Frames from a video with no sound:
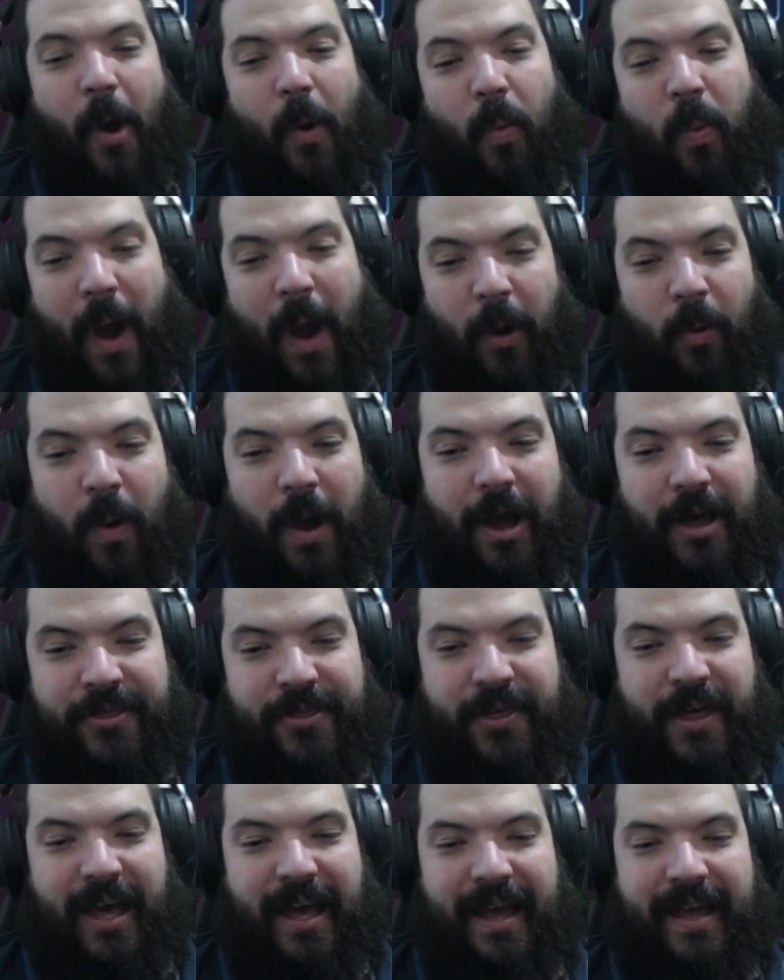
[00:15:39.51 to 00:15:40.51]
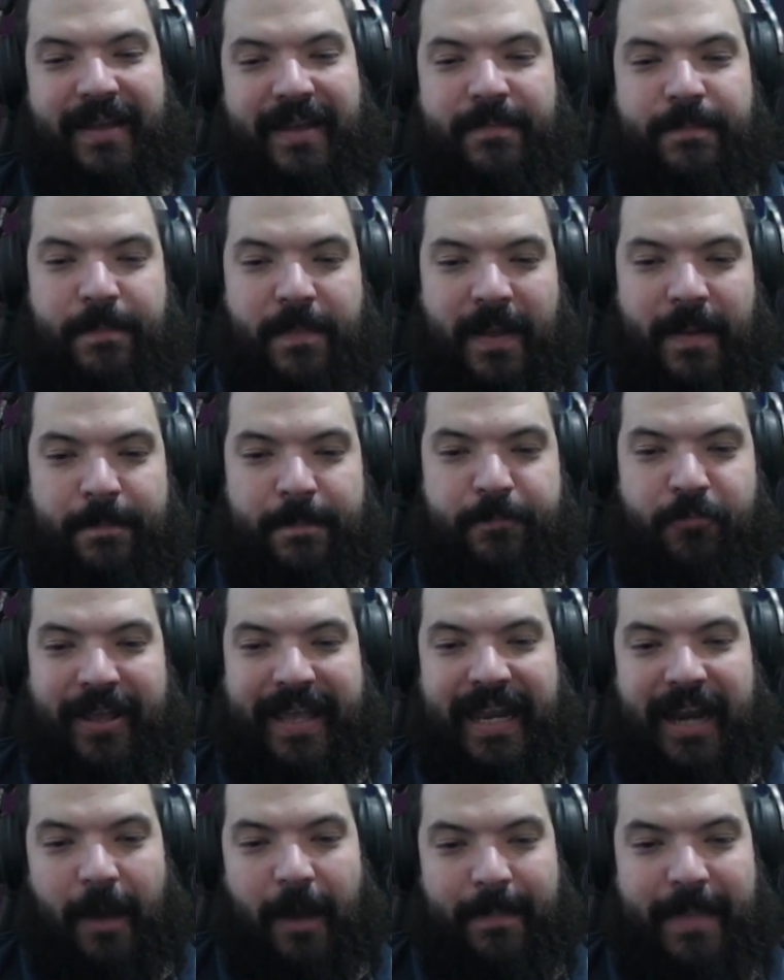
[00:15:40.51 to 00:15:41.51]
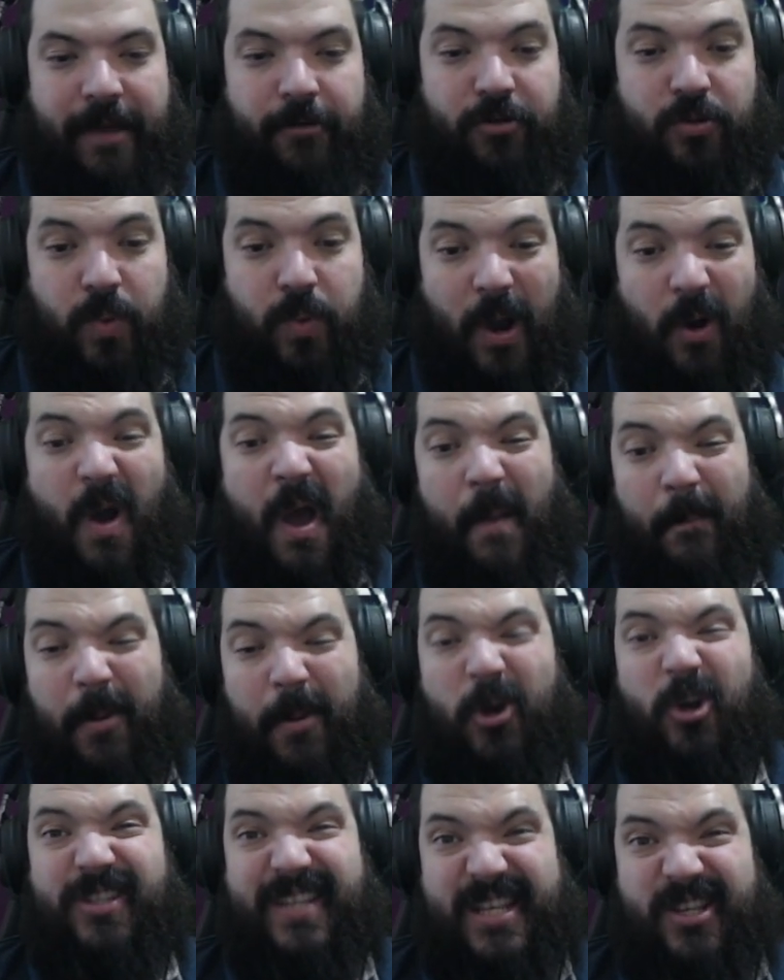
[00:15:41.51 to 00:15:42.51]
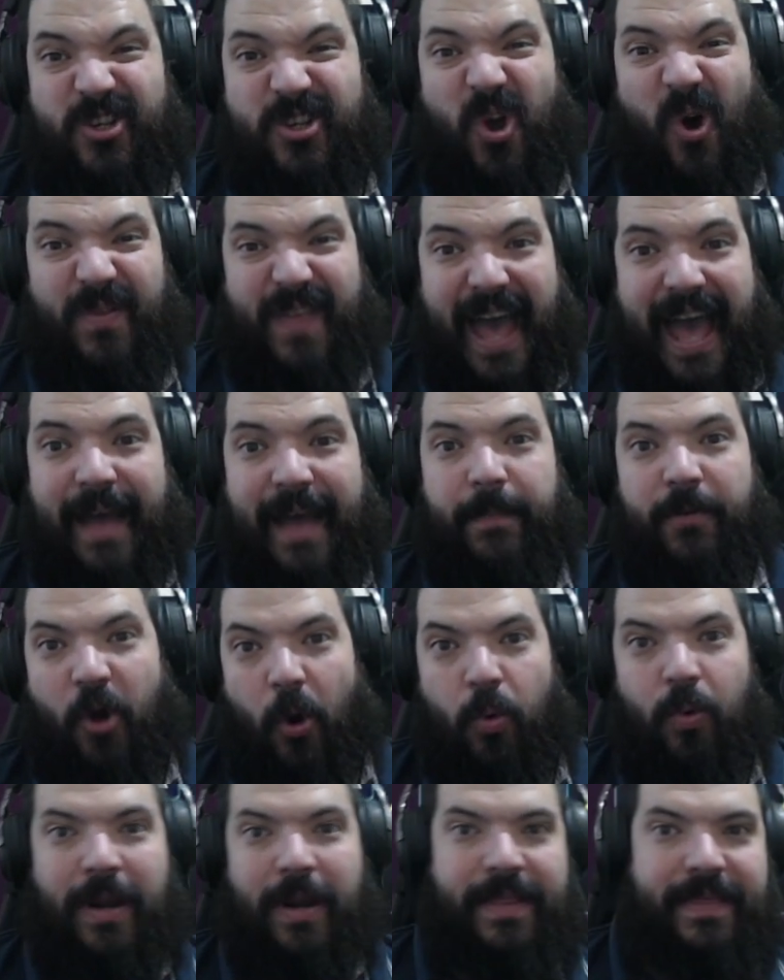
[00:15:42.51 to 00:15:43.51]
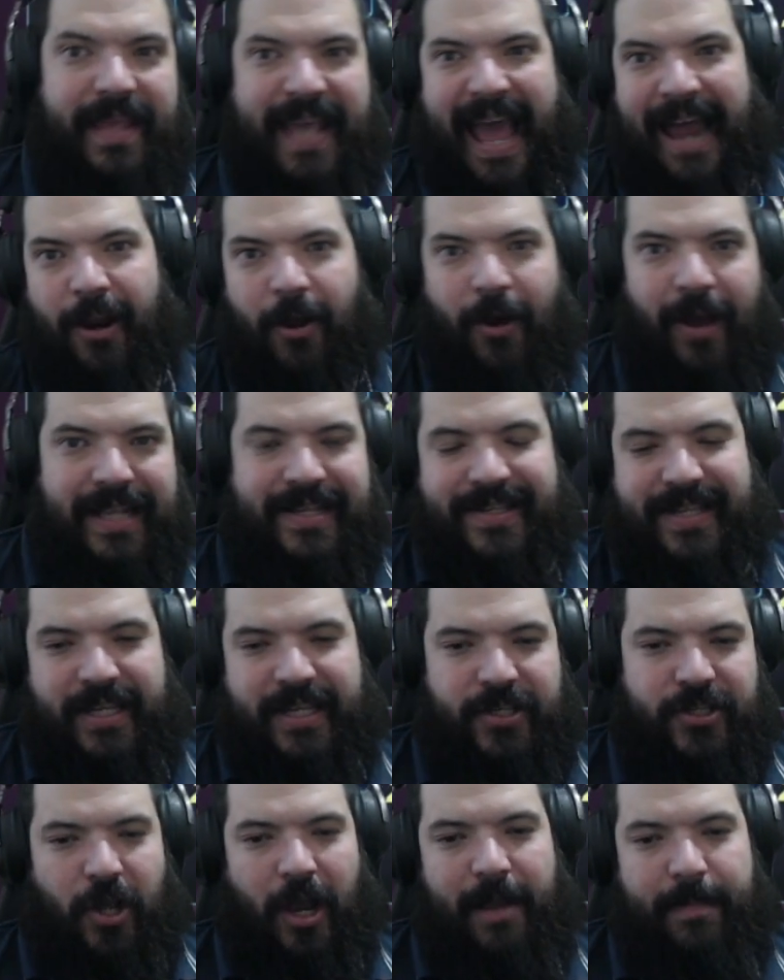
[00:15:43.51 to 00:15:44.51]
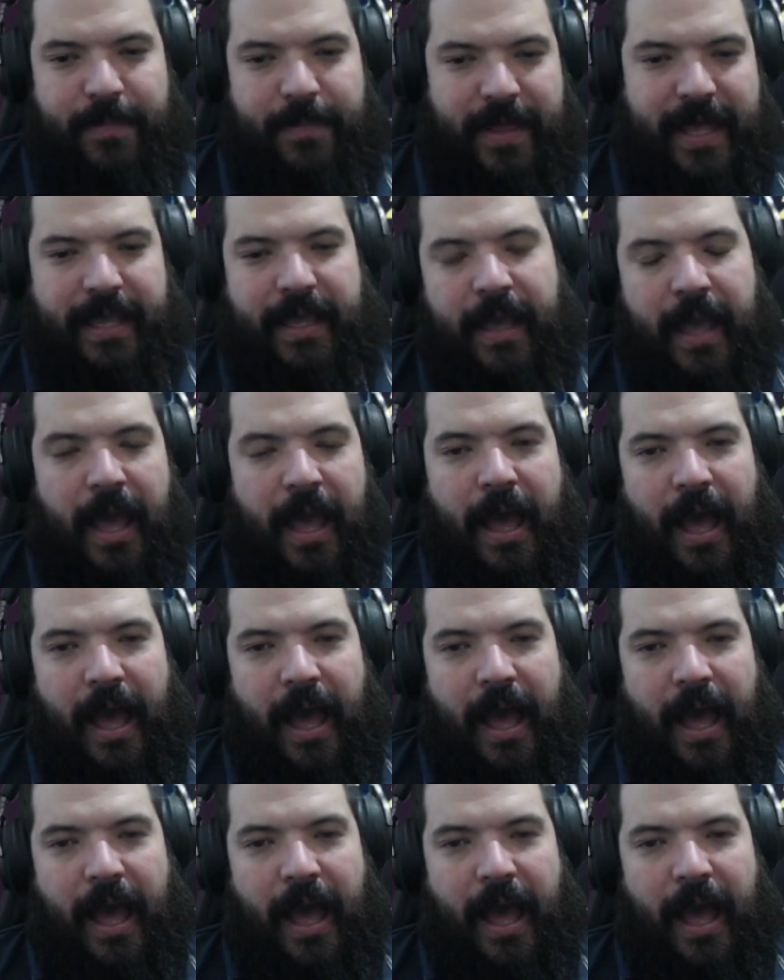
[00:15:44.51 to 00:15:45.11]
Well worth bringing up there as well, because he's got that call in the ally assist type thing.